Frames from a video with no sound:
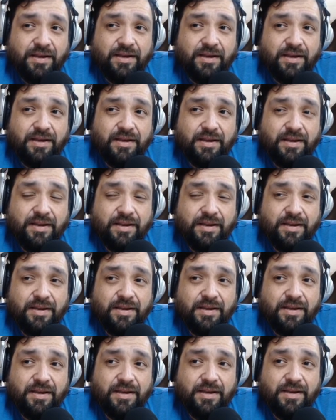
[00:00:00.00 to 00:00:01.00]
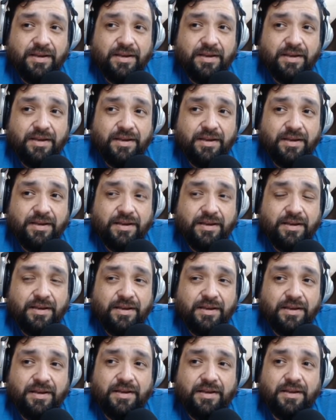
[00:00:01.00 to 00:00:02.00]

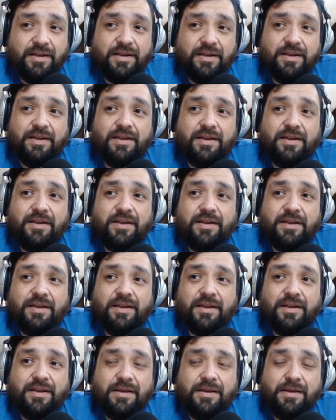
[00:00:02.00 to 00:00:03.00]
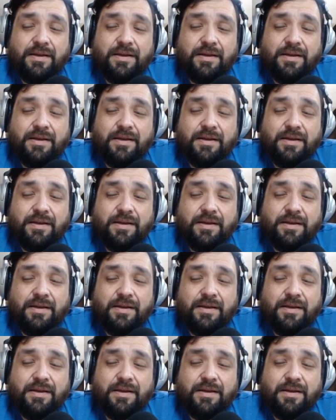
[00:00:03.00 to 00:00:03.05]
(silent)